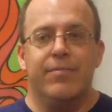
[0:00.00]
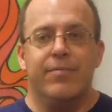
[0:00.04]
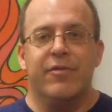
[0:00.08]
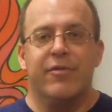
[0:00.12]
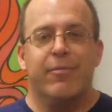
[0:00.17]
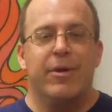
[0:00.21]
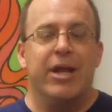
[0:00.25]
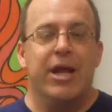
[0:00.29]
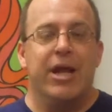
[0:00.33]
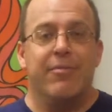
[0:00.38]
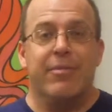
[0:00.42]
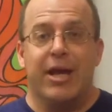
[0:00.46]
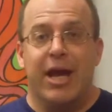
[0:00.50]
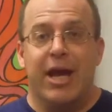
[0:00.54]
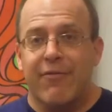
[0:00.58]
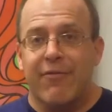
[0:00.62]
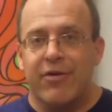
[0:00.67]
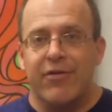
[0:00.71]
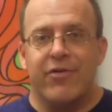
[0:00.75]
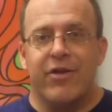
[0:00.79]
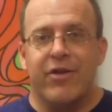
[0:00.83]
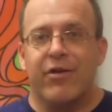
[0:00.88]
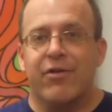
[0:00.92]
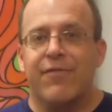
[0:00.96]
This may not be
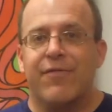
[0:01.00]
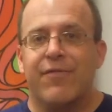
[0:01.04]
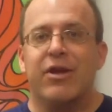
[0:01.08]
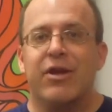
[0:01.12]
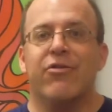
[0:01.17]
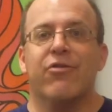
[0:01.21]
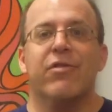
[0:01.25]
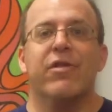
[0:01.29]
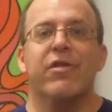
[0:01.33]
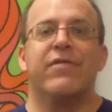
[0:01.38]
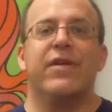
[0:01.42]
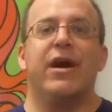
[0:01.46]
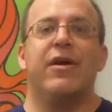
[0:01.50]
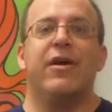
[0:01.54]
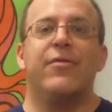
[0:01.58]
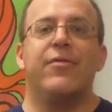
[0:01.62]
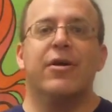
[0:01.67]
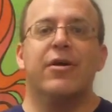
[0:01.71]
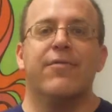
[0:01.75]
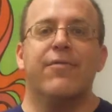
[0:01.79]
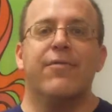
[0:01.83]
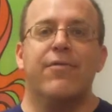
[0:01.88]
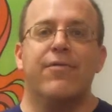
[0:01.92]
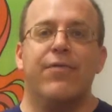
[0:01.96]
every single feature that's out
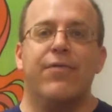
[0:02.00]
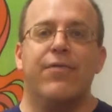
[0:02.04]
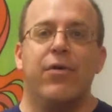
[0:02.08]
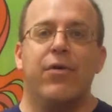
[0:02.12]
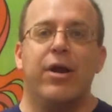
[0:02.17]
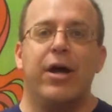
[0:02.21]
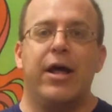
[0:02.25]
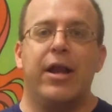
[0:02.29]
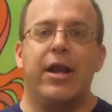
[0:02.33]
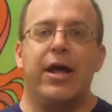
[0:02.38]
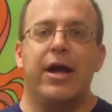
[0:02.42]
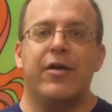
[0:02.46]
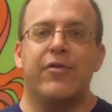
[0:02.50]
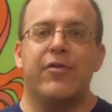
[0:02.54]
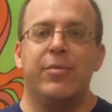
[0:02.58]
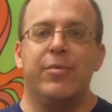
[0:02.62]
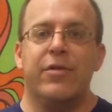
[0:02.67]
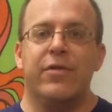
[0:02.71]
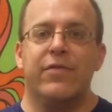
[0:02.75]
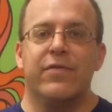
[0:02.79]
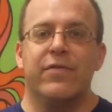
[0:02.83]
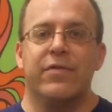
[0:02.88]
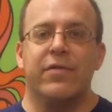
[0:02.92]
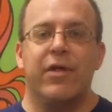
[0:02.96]
there for 4.x,
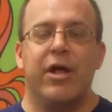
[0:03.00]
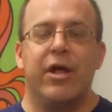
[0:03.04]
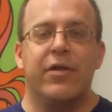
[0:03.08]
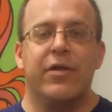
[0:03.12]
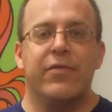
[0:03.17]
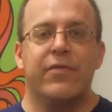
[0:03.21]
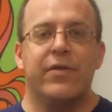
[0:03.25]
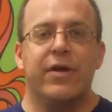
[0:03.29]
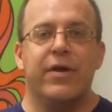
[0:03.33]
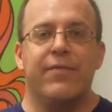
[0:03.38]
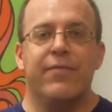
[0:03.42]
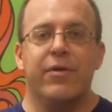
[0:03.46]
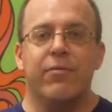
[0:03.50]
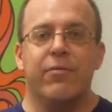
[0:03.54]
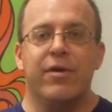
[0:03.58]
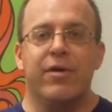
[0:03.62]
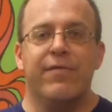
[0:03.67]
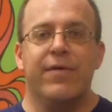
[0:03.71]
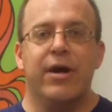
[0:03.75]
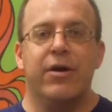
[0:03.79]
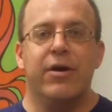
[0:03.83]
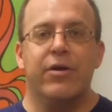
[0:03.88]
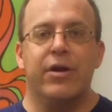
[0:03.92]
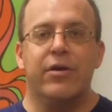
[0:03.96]
but this is a lot of the stuff that we
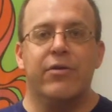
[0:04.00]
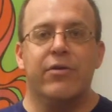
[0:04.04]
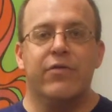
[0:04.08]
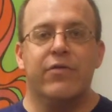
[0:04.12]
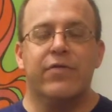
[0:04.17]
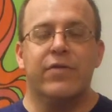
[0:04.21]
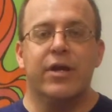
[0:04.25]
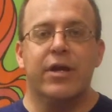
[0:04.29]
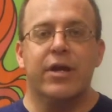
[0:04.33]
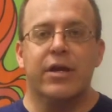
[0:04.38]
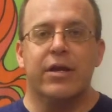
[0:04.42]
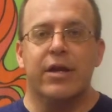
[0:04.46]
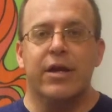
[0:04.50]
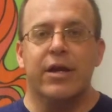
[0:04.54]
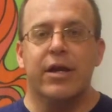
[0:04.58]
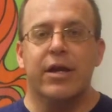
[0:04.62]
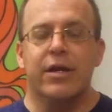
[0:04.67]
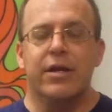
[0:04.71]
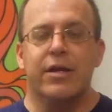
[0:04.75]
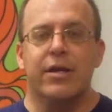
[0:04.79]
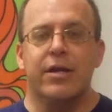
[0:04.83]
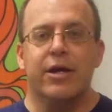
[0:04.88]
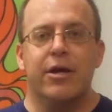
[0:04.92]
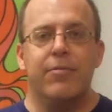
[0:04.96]
found interesting,
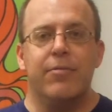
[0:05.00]
and